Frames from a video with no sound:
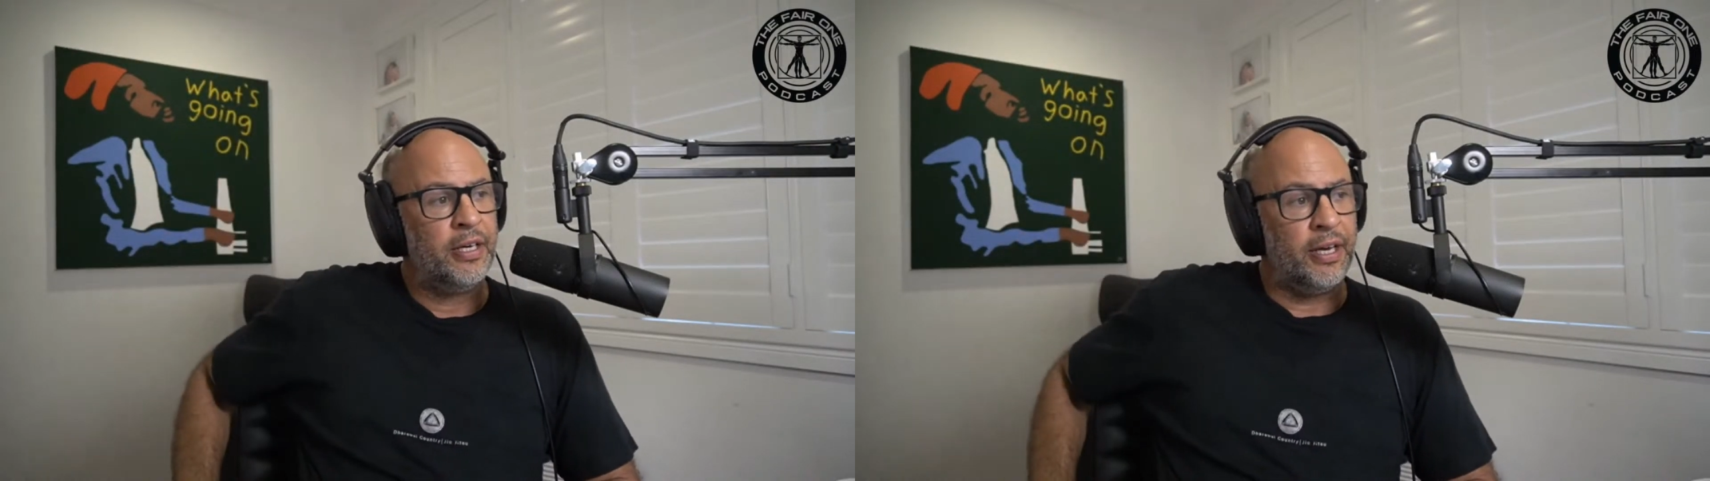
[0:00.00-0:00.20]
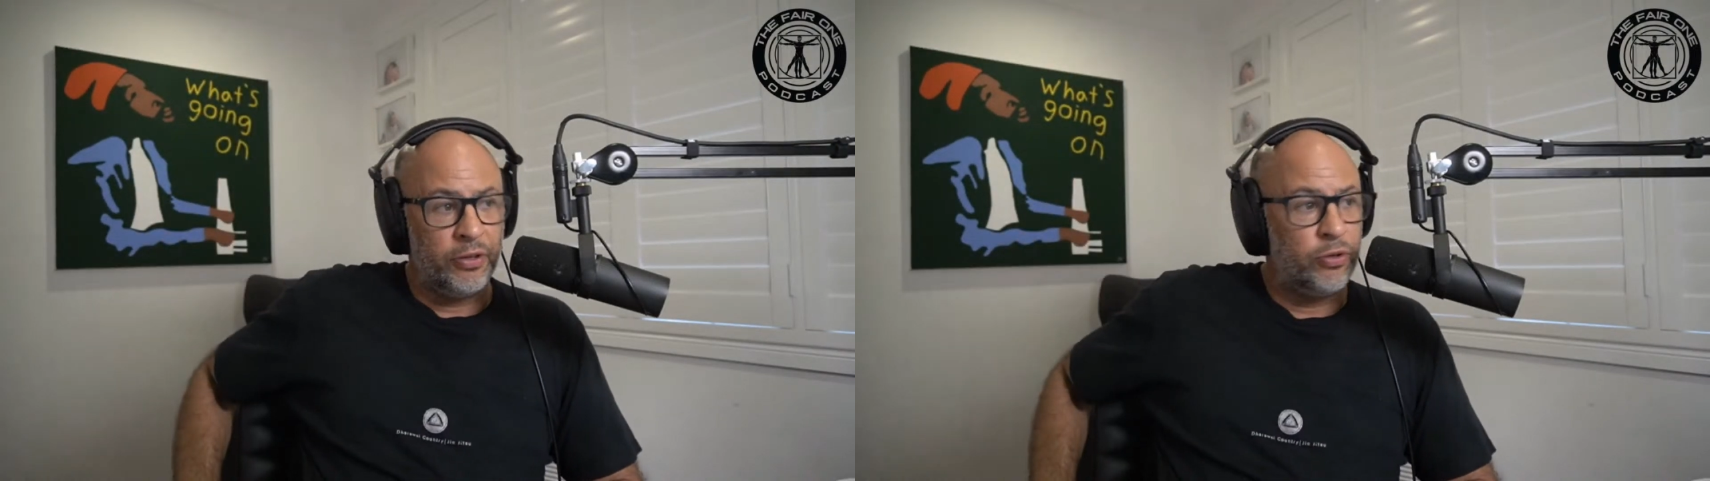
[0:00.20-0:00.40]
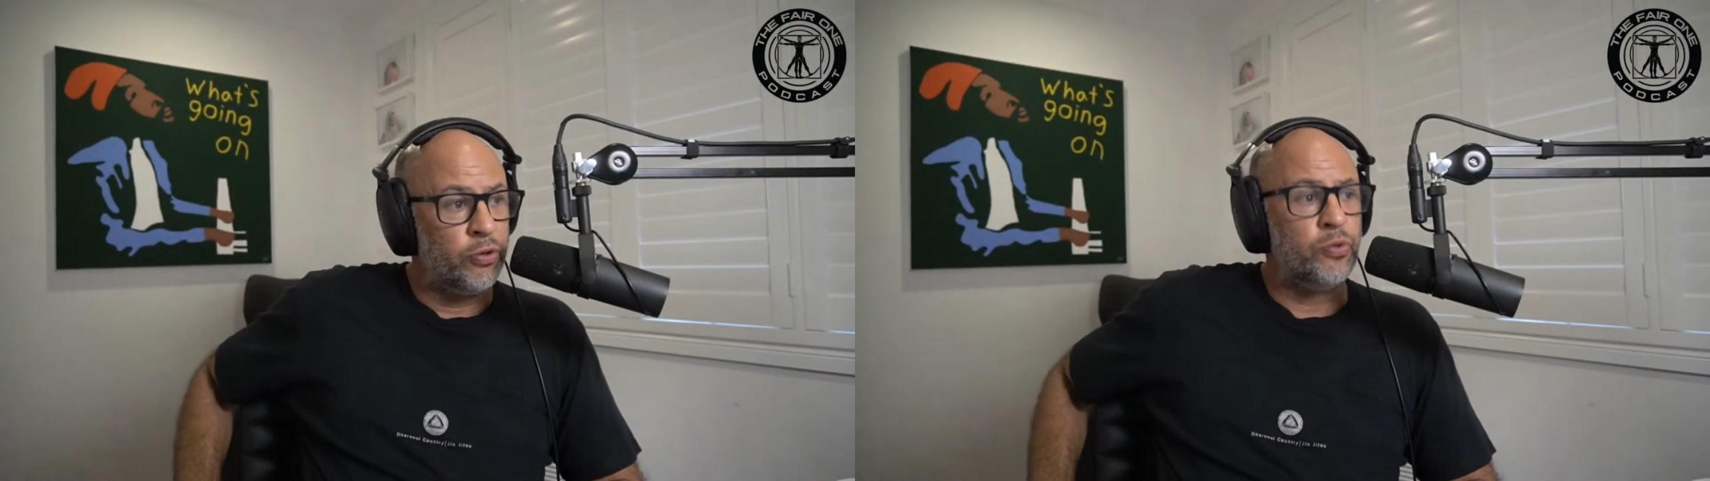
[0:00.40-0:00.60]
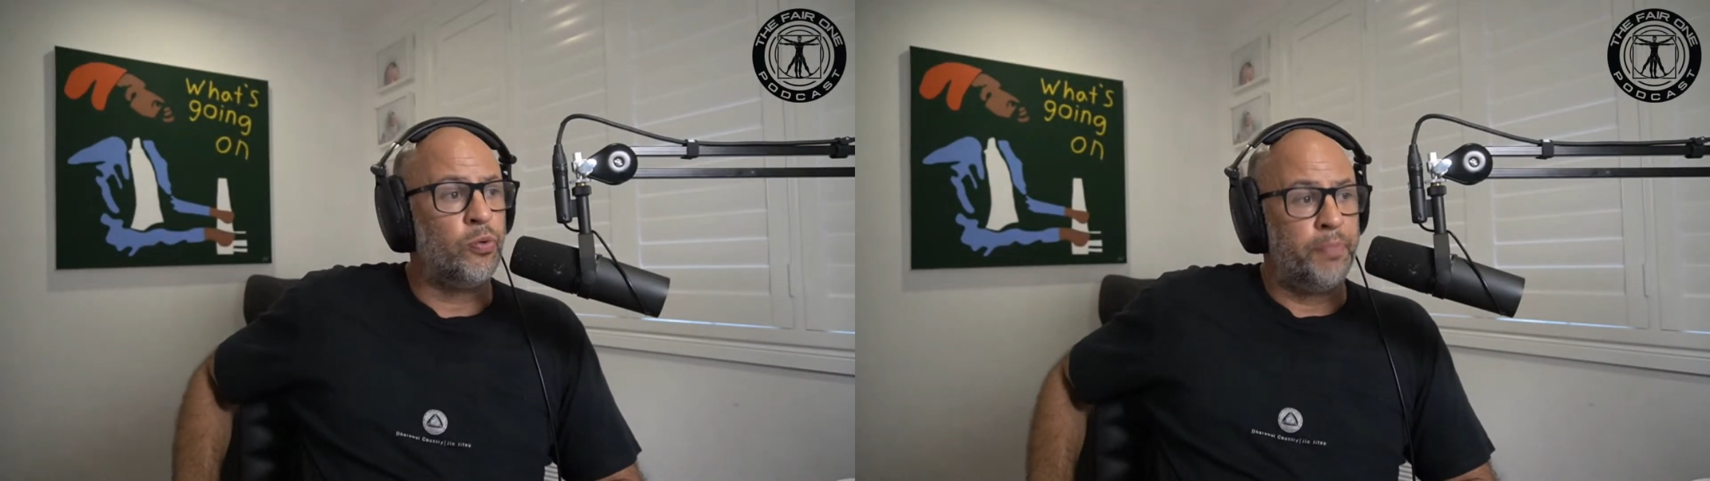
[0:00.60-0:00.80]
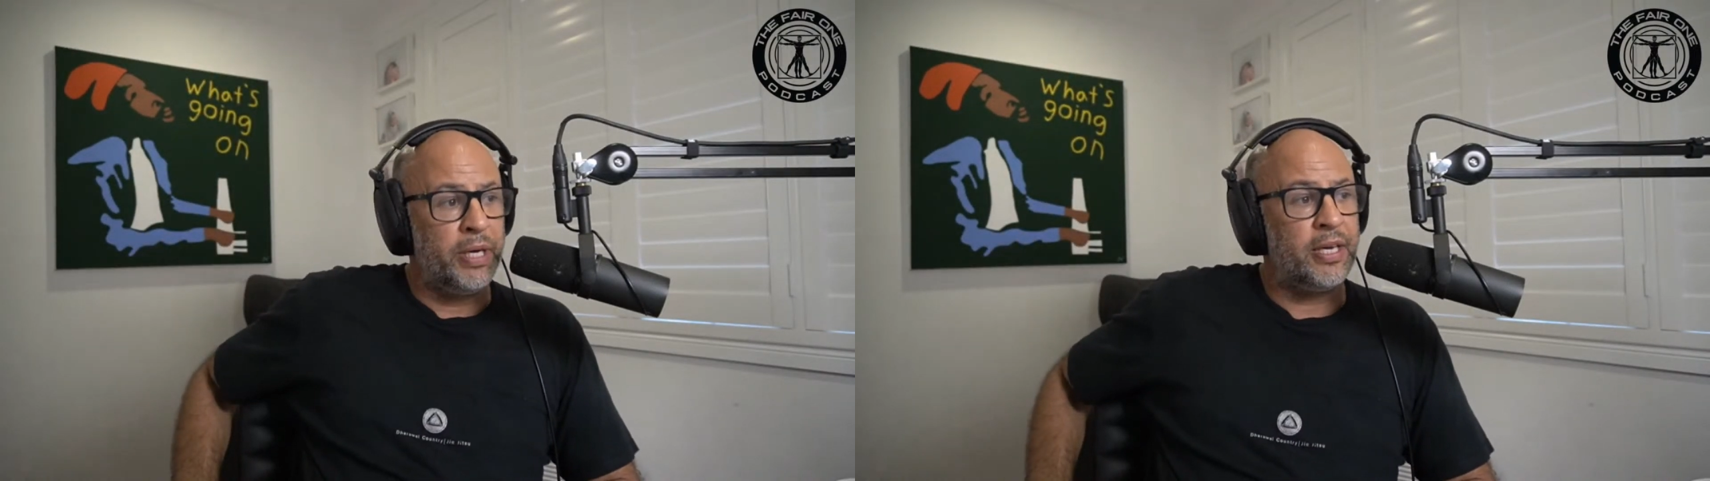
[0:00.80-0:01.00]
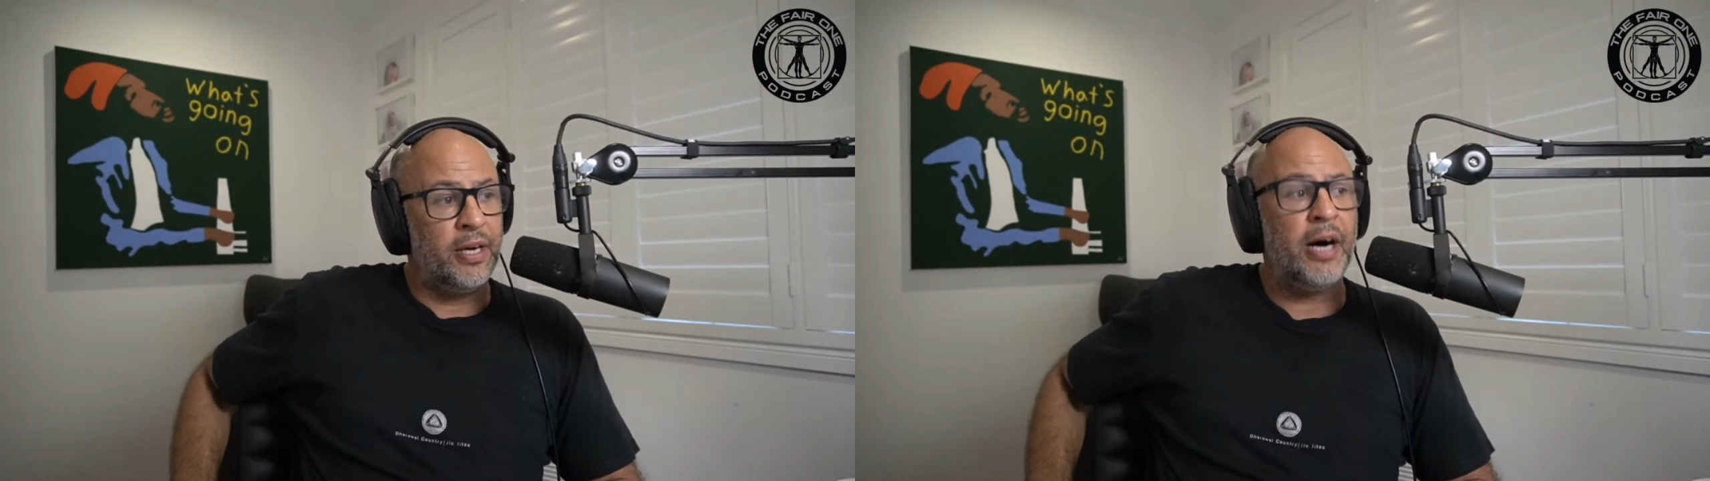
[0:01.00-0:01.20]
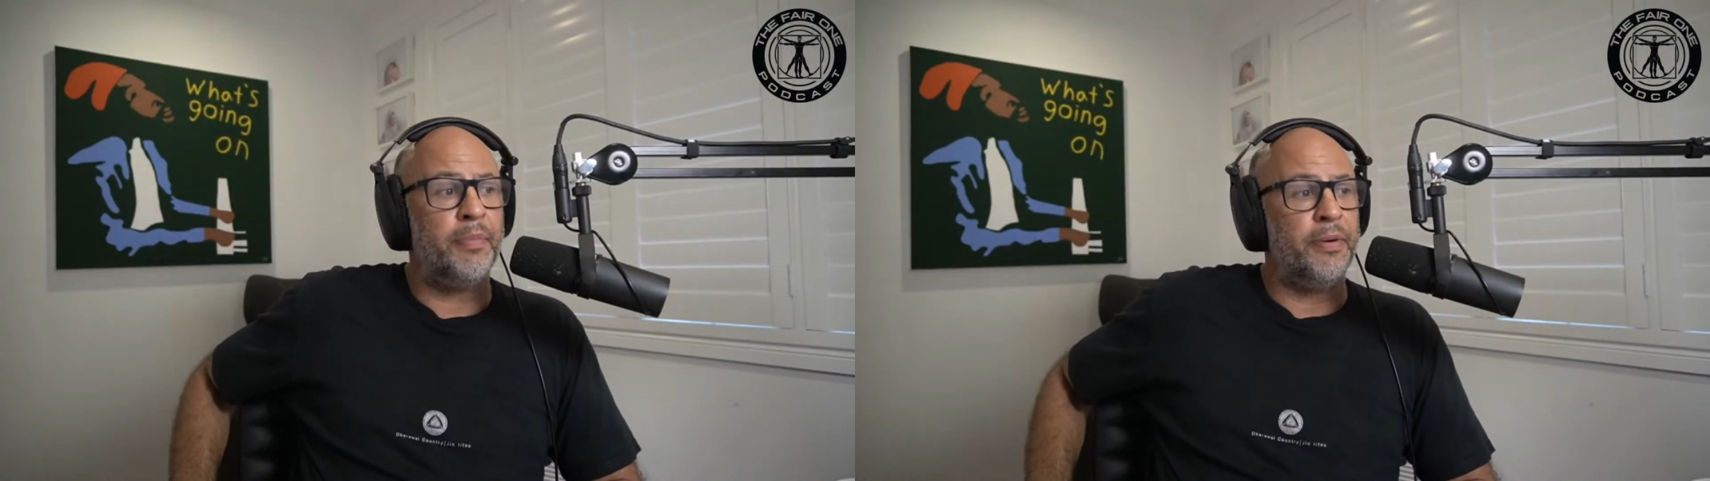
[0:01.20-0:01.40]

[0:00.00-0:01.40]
and the dudes will pick you up